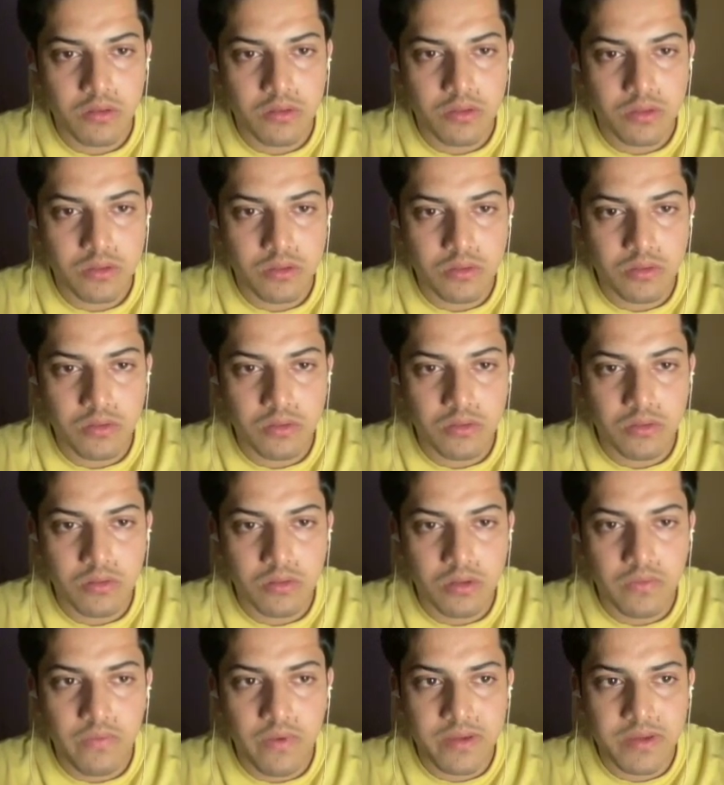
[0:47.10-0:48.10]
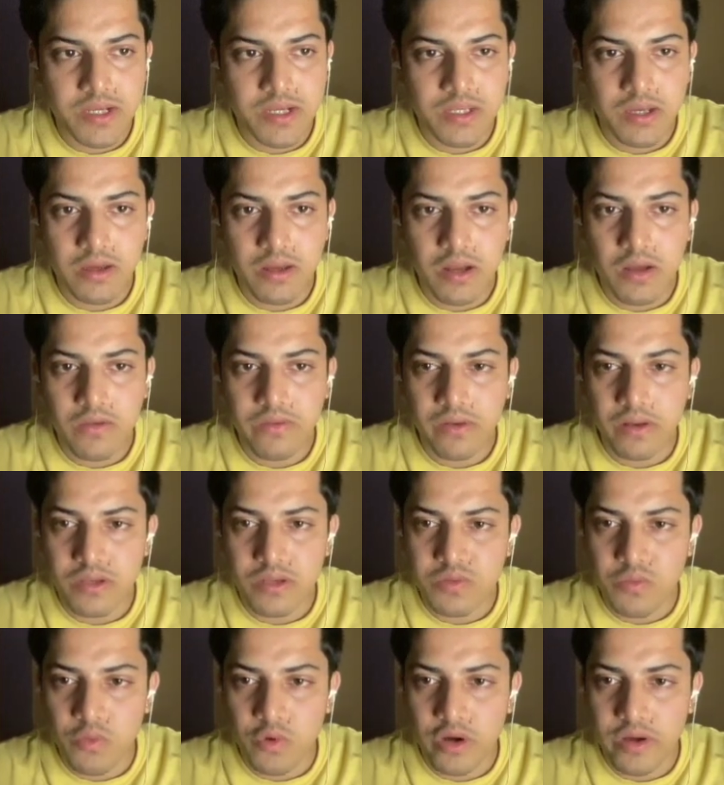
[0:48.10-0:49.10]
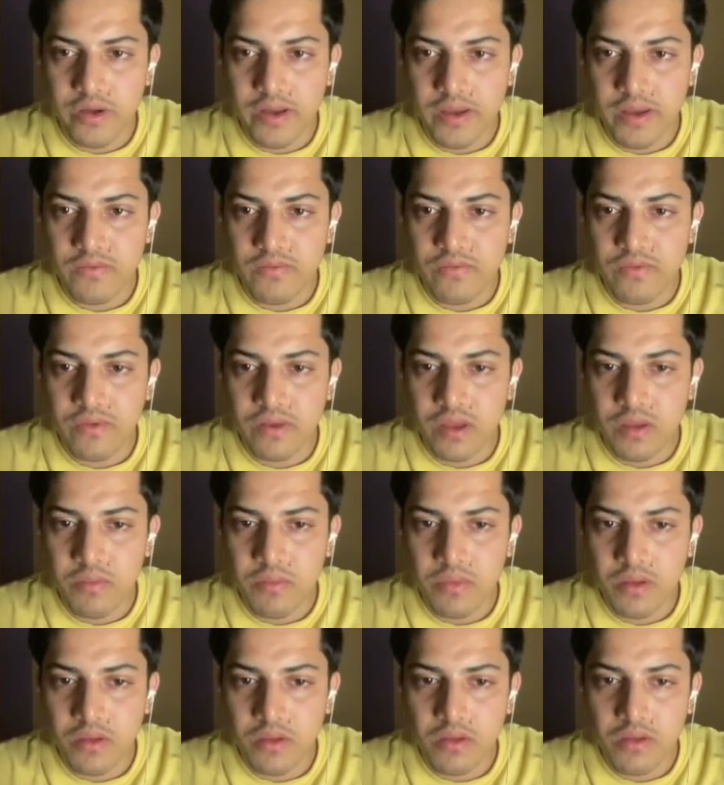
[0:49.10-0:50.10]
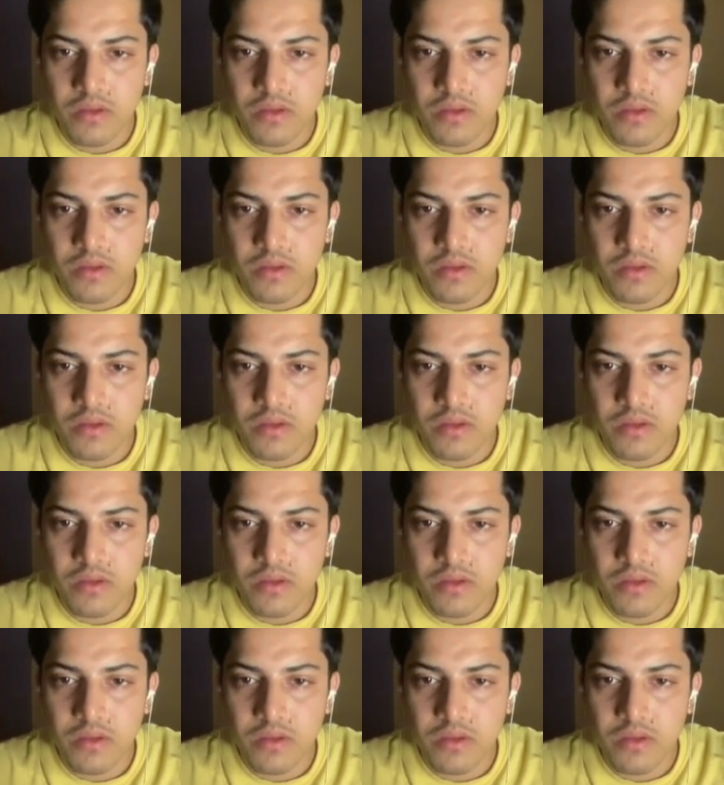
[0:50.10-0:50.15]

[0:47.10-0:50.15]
So if I check the graph in a smaller time frame,